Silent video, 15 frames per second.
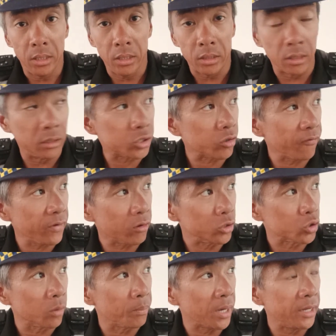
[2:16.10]
The traffic
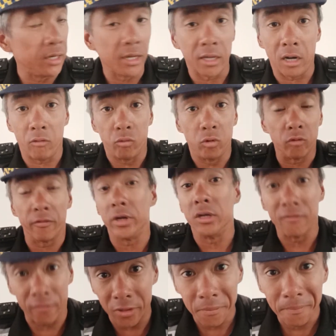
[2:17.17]
control plan layout will look very
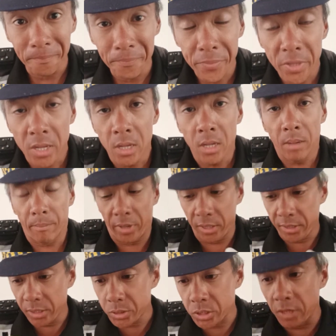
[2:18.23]
different. But
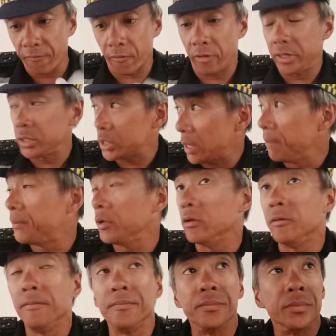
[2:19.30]
let's say, for
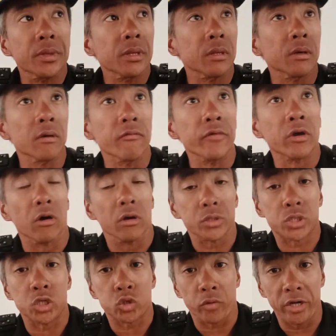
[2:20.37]
example, we got a
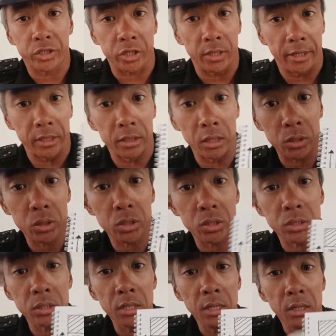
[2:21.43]
situation like this:
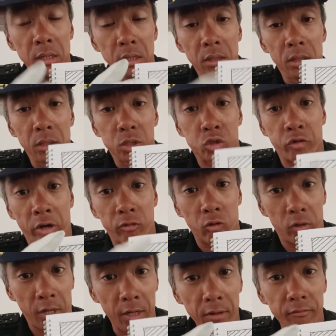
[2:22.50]
straight
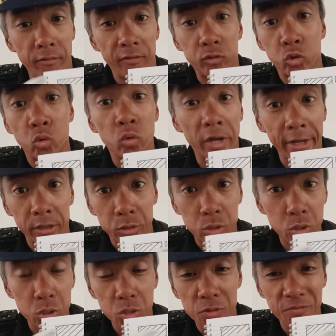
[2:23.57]
road with 2
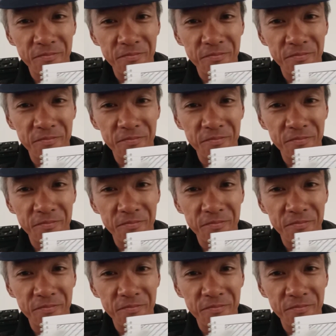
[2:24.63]
lanes,